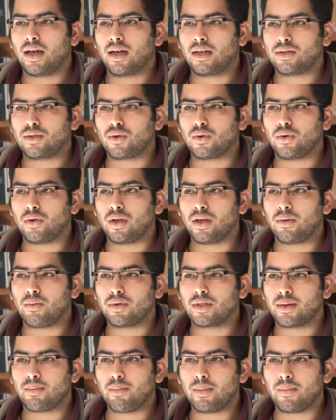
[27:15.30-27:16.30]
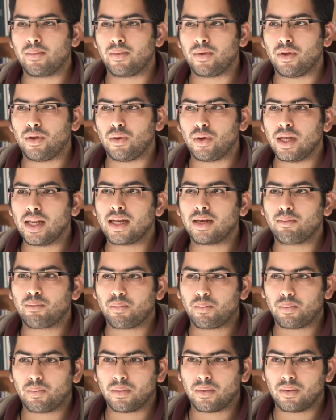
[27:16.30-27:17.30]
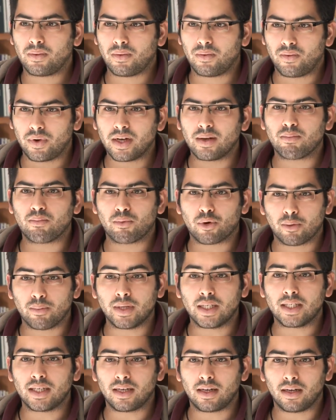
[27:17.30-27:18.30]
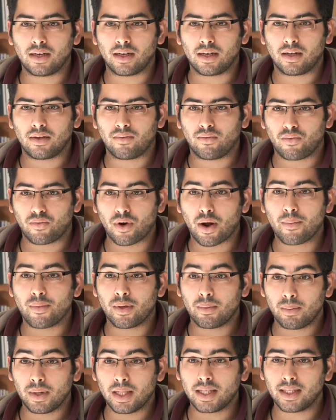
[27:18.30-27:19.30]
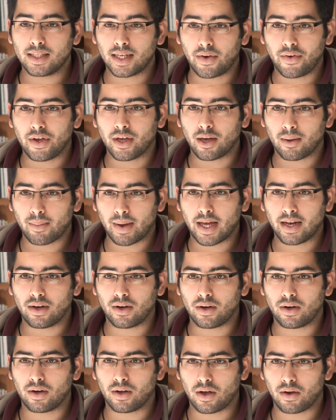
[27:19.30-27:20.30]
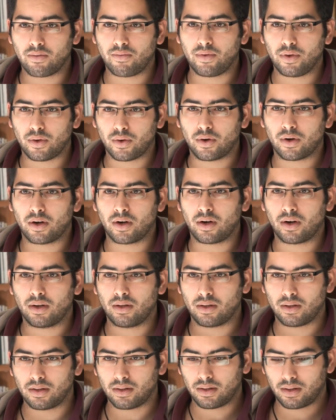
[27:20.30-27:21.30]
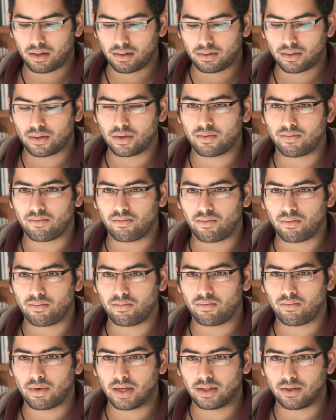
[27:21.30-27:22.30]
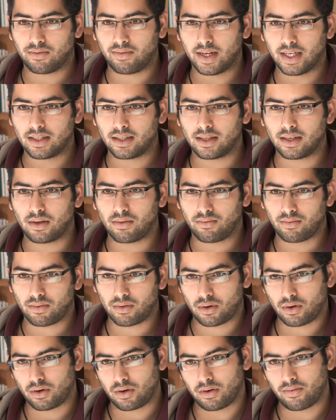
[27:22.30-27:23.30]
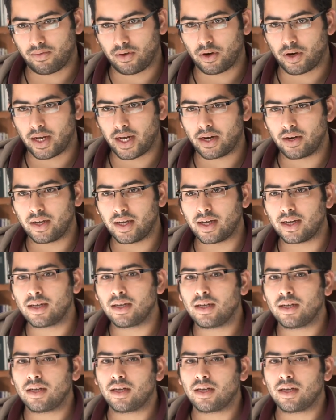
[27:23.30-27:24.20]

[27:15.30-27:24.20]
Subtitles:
So it was you needed written permission from the military commander of your sort of reservation or of your area